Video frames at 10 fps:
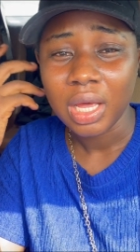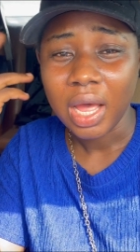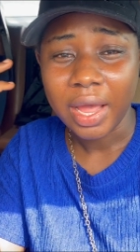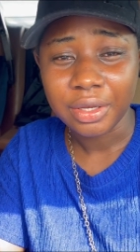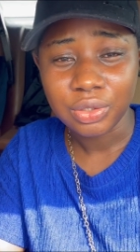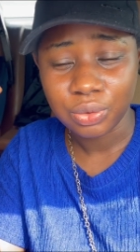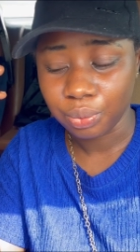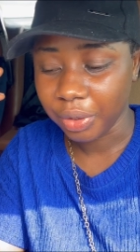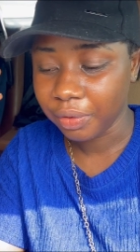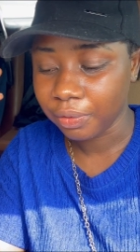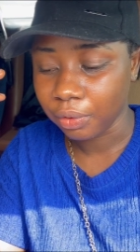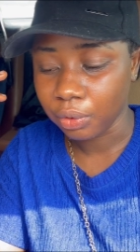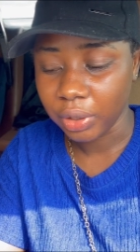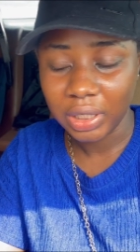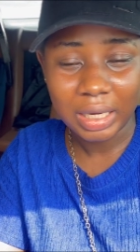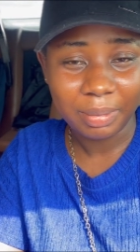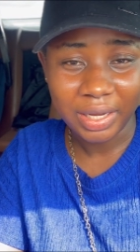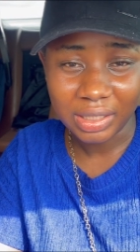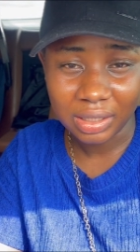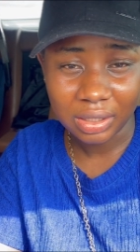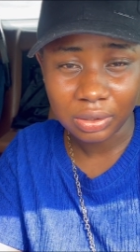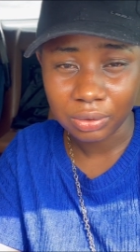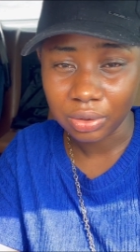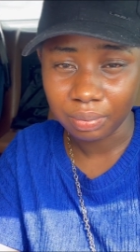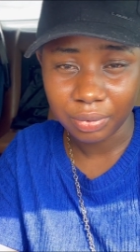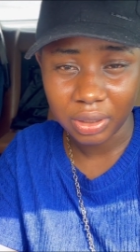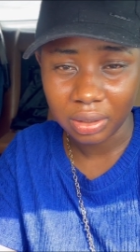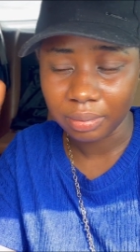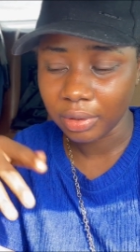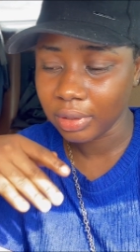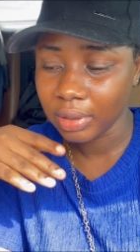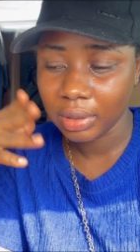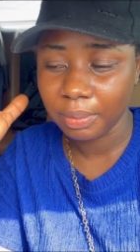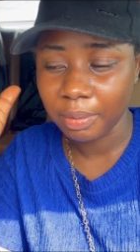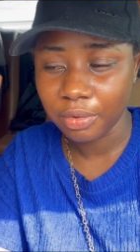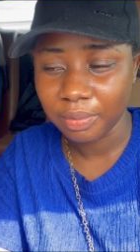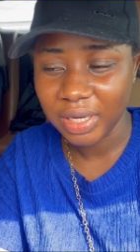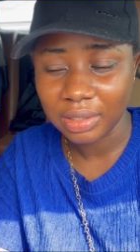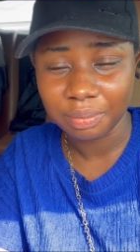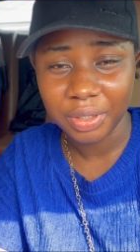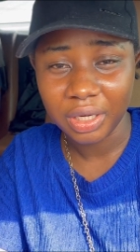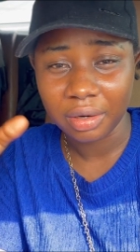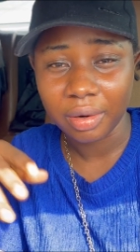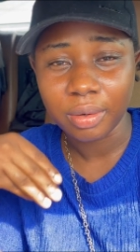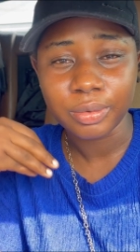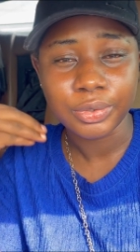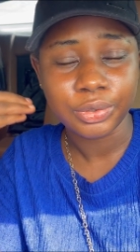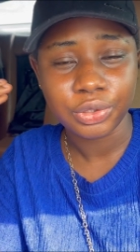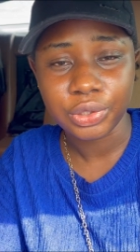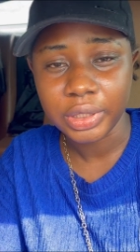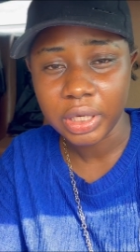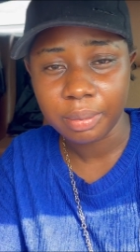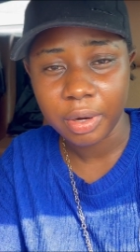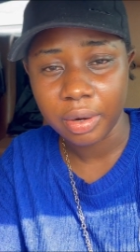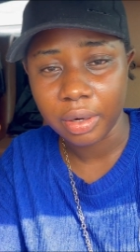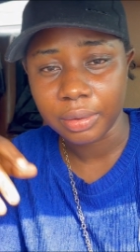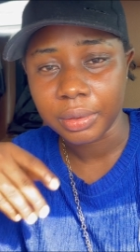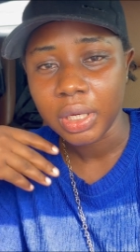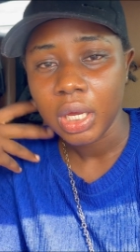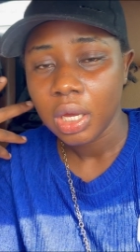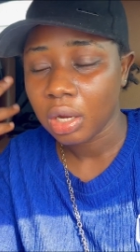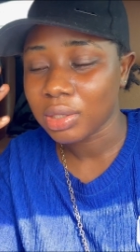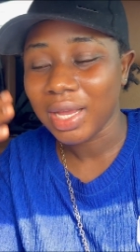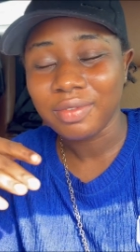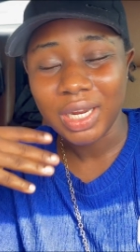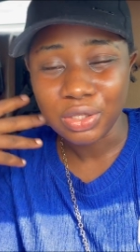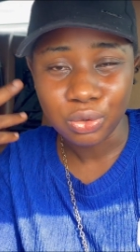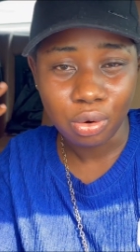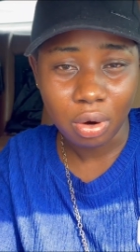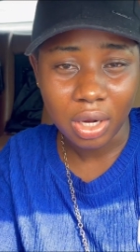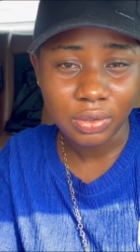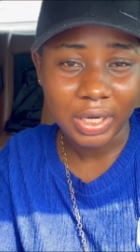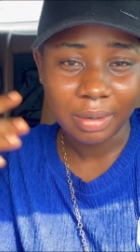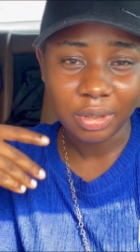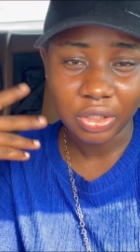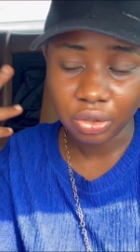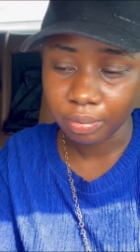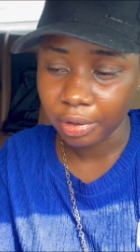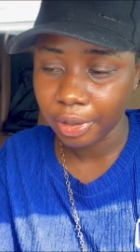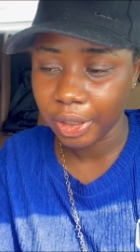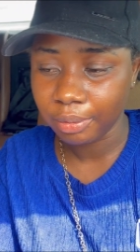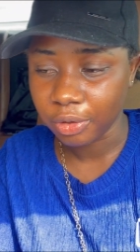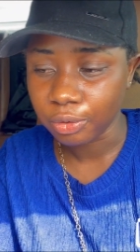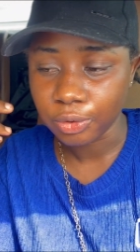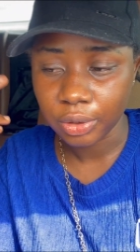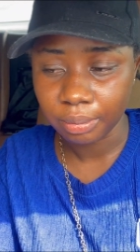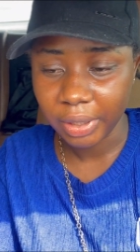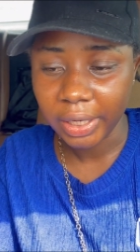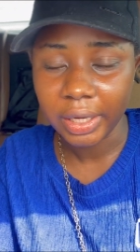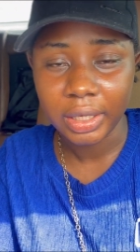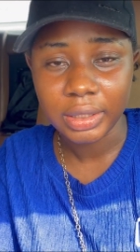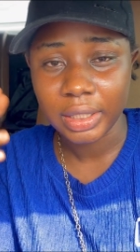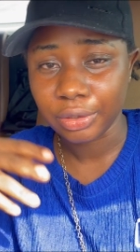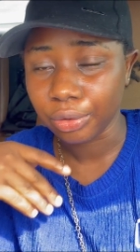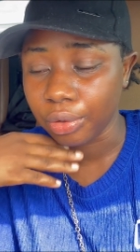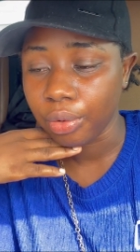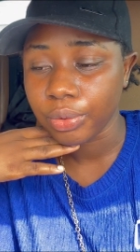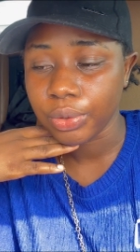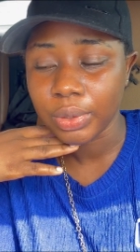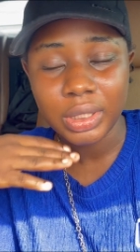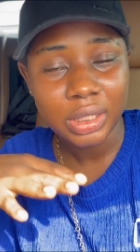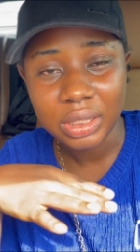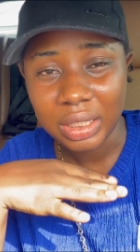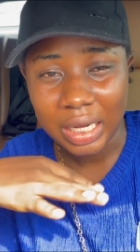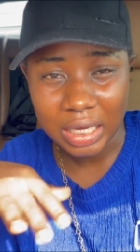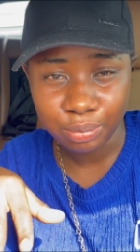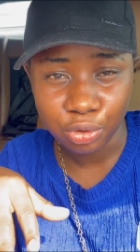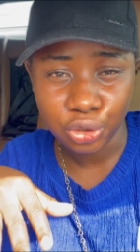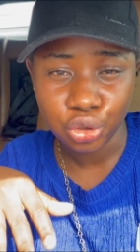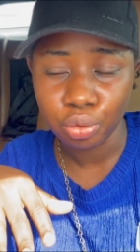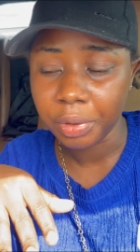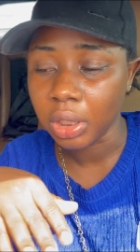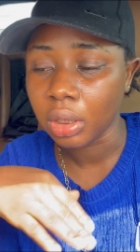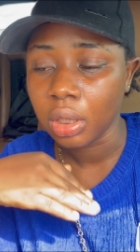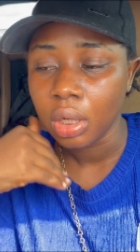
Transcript: i used to wait for either my sis or somebody but my mom hasn't been around so she just came around because i even had to call her to like please come around let me go to the market and all so this is the last bulk shopping